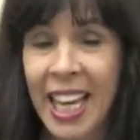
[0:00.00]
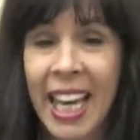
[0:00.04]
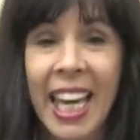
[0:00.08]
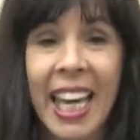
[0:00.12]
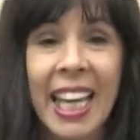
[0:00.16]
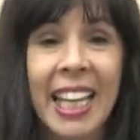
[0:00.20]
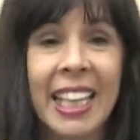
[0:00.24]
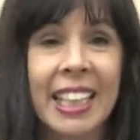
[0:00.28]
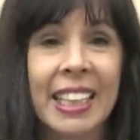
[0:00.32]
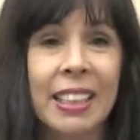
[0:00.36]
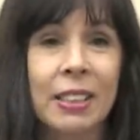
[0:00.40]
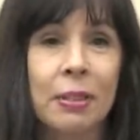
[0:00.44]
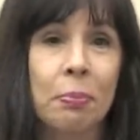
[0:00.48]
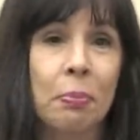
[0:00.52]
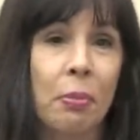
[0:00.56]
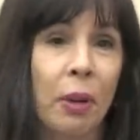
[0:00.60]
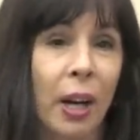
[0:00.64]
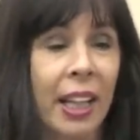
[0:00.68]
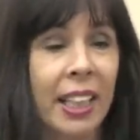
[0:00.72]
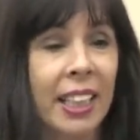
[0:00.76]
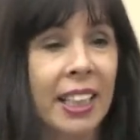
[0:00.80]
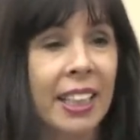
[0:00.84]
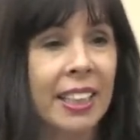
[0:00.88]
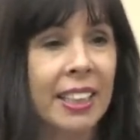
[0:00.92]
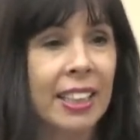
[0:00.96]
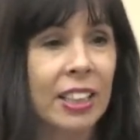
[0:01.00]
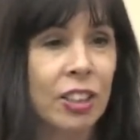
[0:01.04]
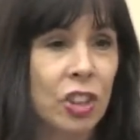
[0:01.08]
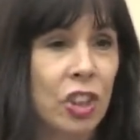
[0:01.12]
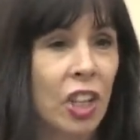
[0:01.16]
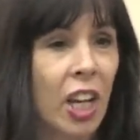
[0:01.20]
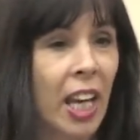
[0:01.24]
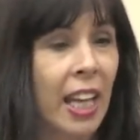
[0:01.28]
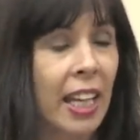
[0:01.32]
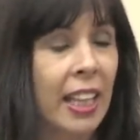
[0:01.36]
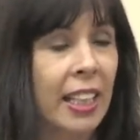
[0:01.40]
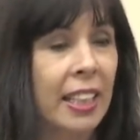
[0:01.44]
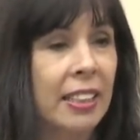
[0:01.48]
And is breaking the
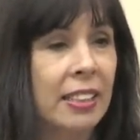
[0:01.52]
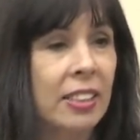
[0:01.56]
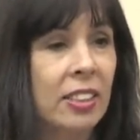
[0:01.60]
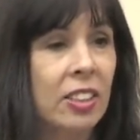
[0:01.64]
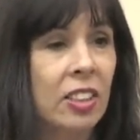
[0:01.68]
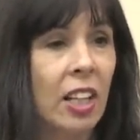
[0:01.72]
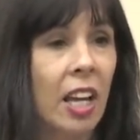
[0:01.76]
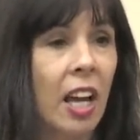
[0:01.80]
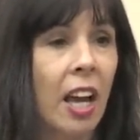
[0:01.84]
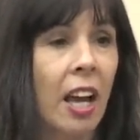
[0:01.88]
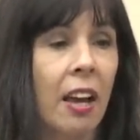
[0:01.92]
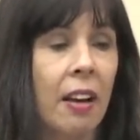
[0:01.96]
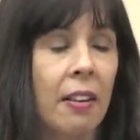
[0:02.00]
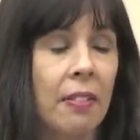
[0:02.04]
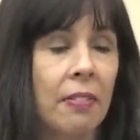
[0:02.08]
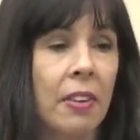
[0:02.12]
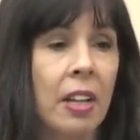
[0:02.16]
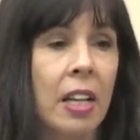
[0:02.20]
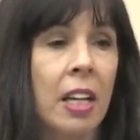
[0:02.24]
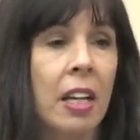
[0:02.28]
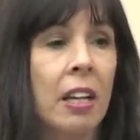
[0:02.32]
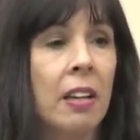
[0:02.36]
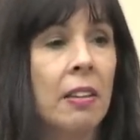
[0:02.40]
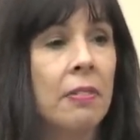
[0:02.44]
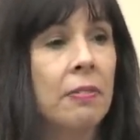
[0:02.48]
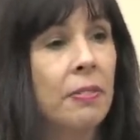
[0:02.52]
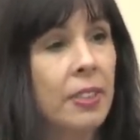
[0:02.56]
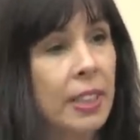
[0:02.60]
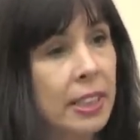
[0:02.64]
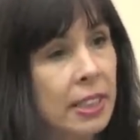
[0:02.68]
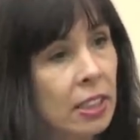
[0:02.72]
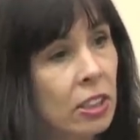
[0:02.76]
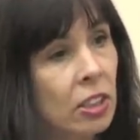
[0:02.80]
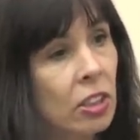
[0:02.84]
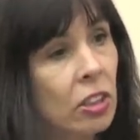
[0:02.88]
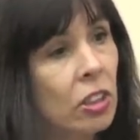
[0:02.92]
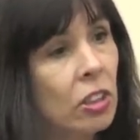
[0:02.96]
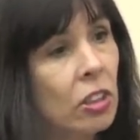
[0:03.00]
chains of
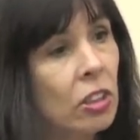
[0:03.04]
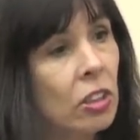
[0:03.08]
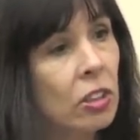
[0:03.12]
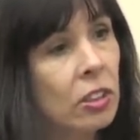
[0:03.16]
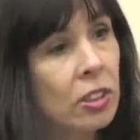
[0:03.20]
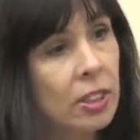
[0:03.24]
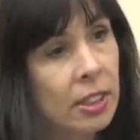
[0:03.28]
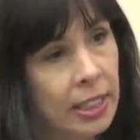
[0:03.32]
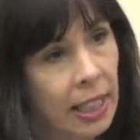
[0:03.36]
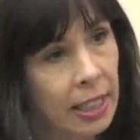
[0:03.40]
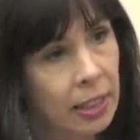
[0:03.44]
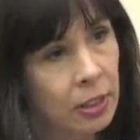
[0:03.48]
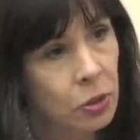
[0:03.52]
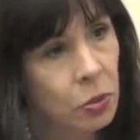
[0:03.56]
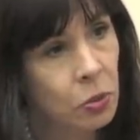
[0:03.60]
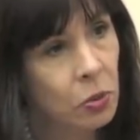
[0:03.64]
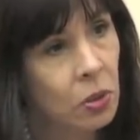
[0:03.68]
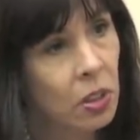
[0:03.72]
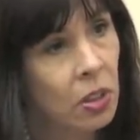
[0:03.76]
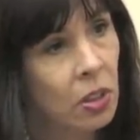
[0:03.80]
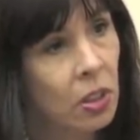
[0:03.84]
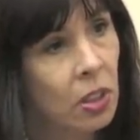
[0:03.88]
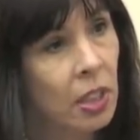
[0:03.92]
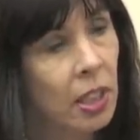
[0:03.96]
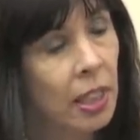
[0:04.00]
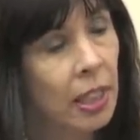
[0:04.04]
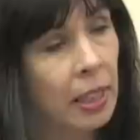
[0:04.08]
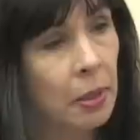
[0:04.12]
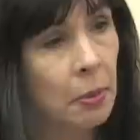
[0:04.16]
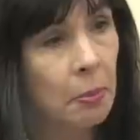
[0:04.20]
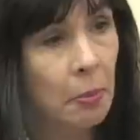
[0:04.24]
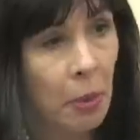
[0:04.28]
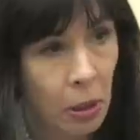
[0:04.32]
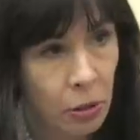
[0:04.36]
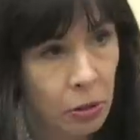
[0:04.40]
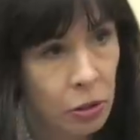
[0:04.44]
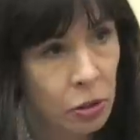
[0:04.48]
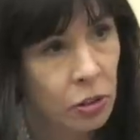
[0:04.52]
physical, sexual, and
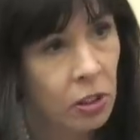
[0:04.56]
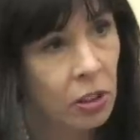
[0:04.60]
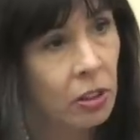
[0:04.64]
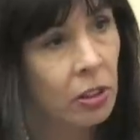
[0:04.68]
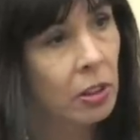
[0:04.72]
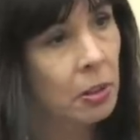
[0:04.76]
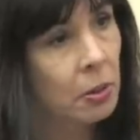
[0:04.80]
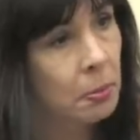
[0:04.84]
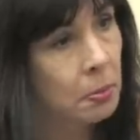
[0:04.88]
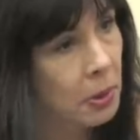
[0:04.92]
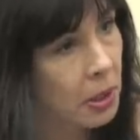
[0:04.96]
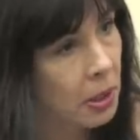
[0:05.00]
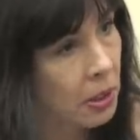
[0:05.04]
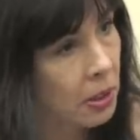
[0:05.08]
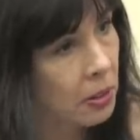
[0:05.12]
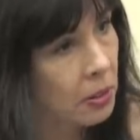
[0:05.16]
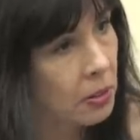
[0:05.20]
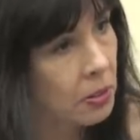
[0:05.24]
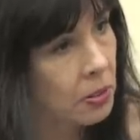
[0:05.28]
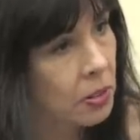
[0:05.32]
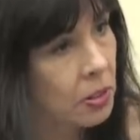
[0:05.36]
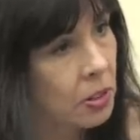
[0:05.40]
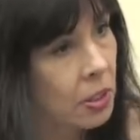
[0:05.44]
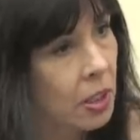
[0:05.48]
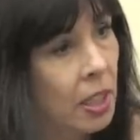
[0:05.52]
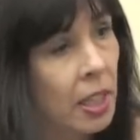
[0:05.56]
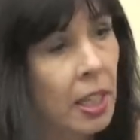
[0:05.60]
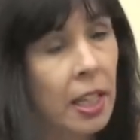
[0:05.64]
emotional abuse.